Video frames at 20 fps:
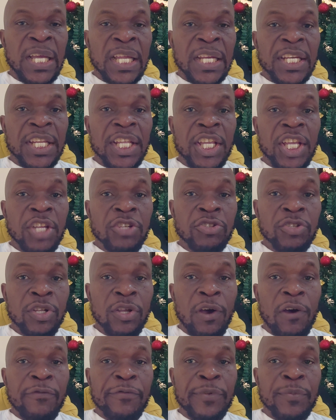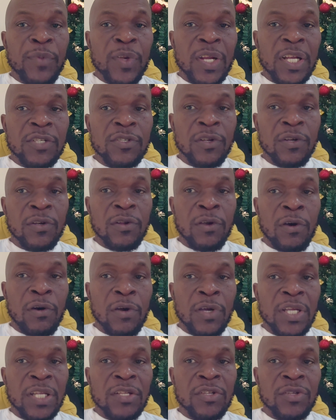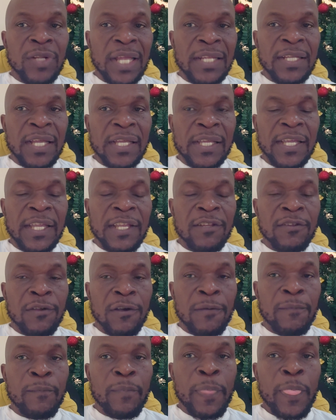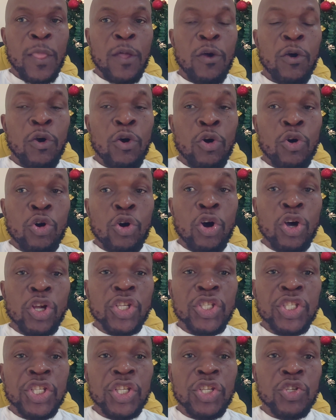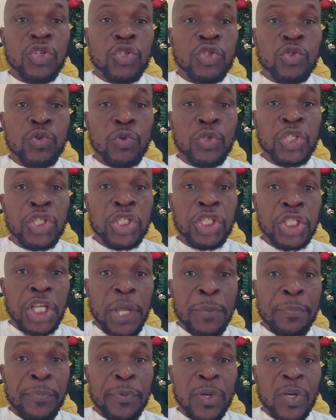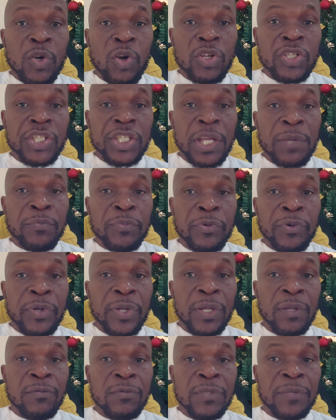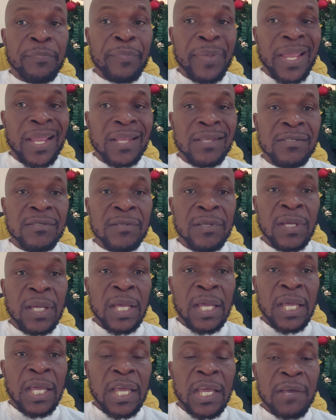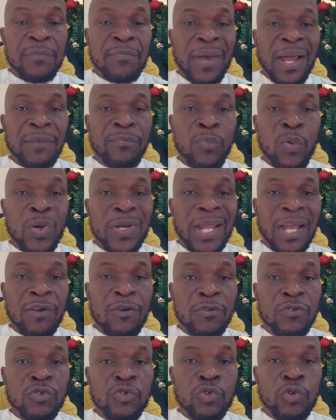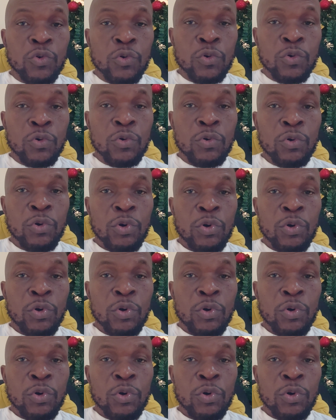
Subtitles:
The issue of immigration law in the United Kingdom continues to shape contemporary debates about border control,